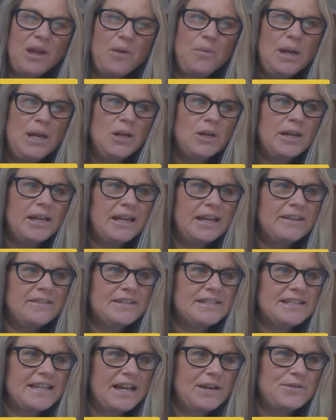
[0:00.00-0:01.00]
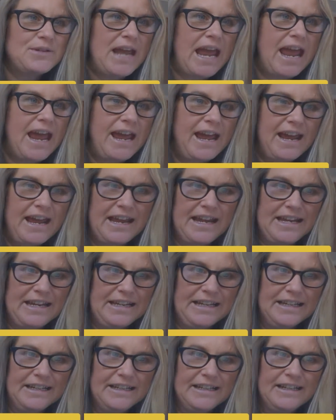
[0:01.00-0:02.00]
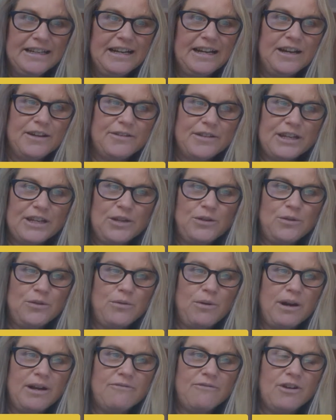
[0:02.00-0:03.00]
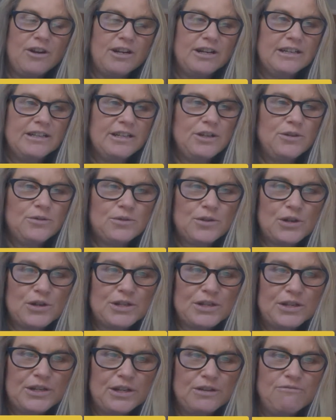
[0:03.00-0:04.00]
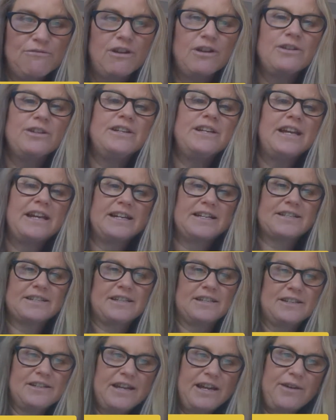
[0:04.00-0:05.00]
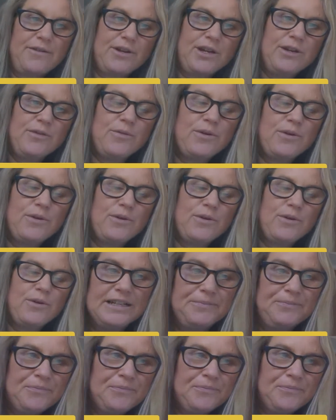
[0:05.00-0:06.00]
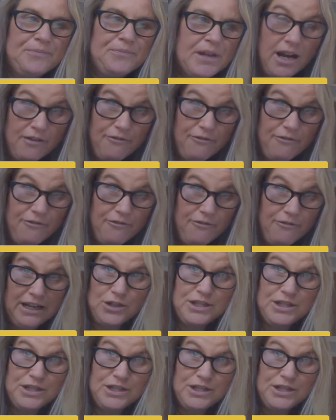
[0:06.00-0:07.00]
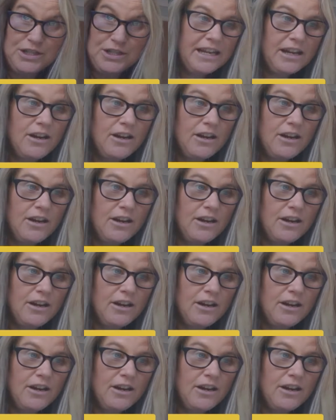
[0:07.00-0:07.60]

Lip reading: We're looking at the sound A. I think you're quite right. You're good, are you, Ronan? Excellent. How are you, Isla? I'm feeling good today.